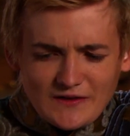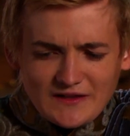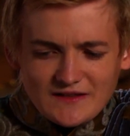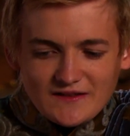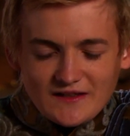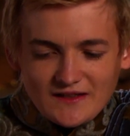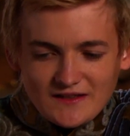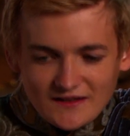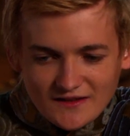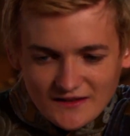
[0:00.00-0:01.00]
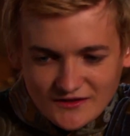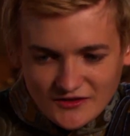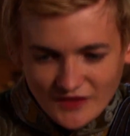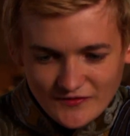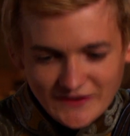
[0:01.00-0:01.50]
I didn't think
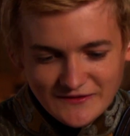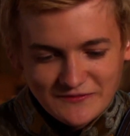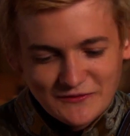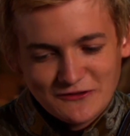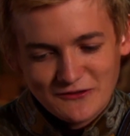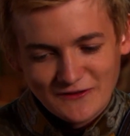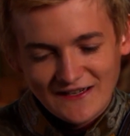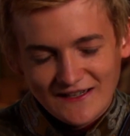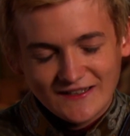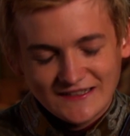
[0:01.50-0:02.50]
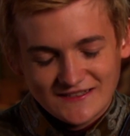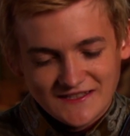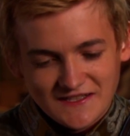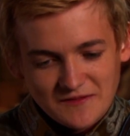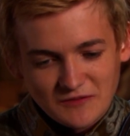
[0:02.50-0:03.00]
Joffrey really liked
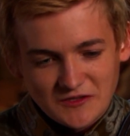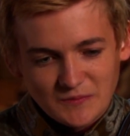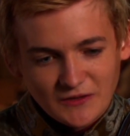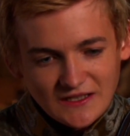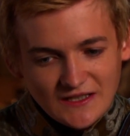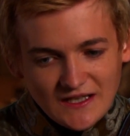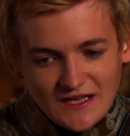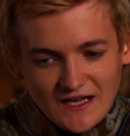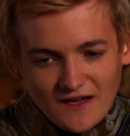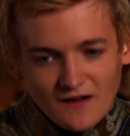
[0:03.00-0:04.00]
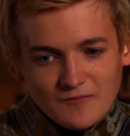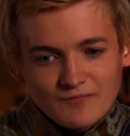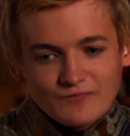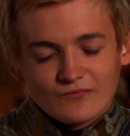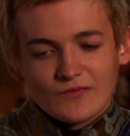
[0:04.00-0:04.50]
Sansa that much. But
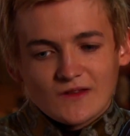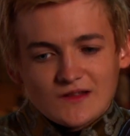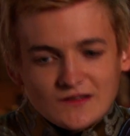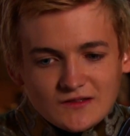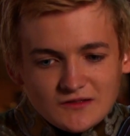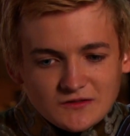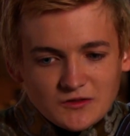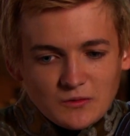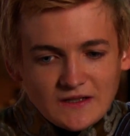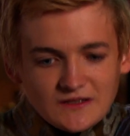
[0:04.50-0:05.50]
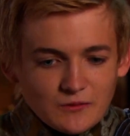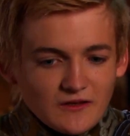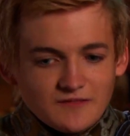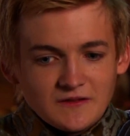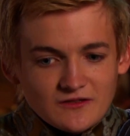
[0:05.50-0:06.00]
the way
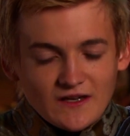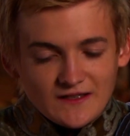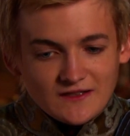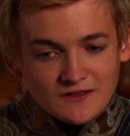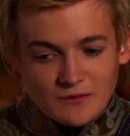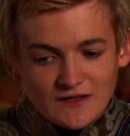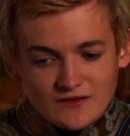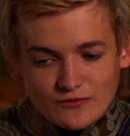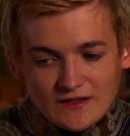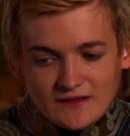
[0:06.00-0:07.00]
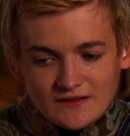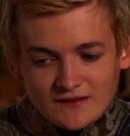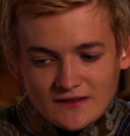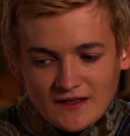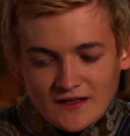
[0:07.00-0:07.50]
I've been directed and the way it's
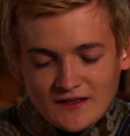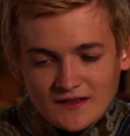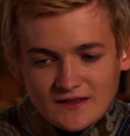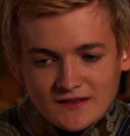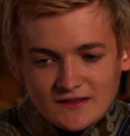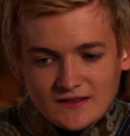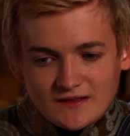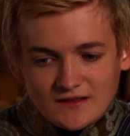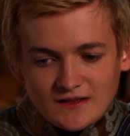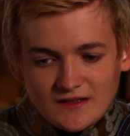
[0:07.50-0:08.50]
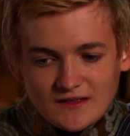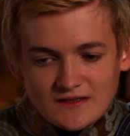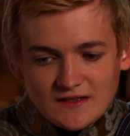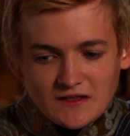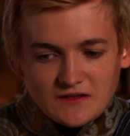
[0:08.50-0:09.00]
written,
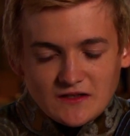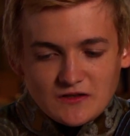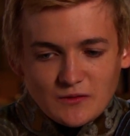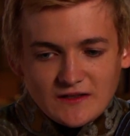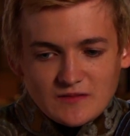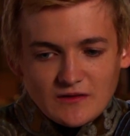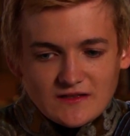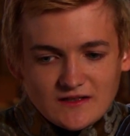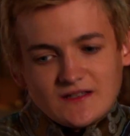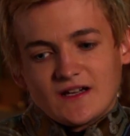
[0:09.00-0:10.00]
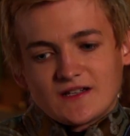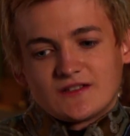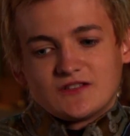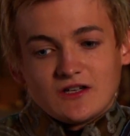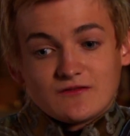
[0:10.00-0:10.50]
it's quite explicit that
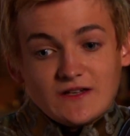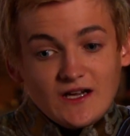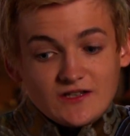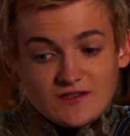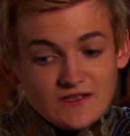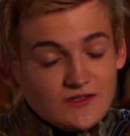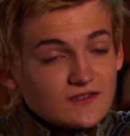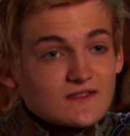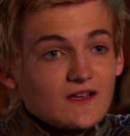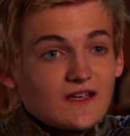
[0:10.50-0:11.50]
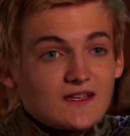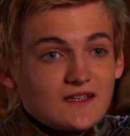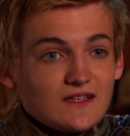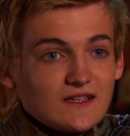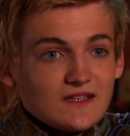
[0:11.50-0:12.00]
Joffrey actually does
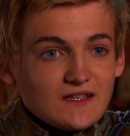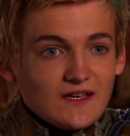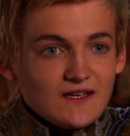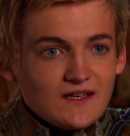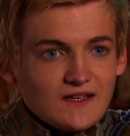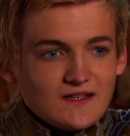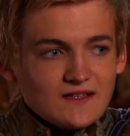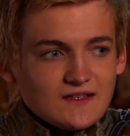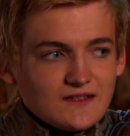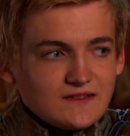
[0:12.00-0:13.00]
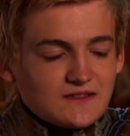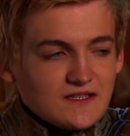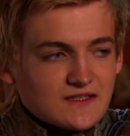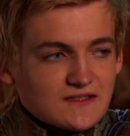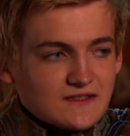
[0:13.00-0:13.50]
like
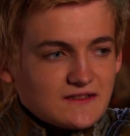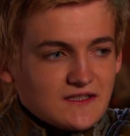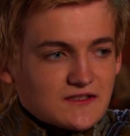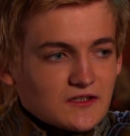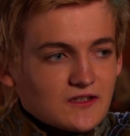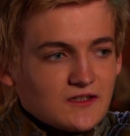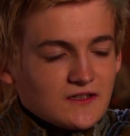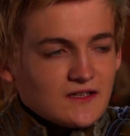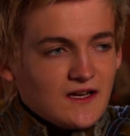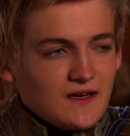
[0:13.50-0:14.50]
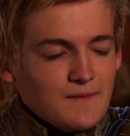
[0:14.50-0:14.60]
this girl.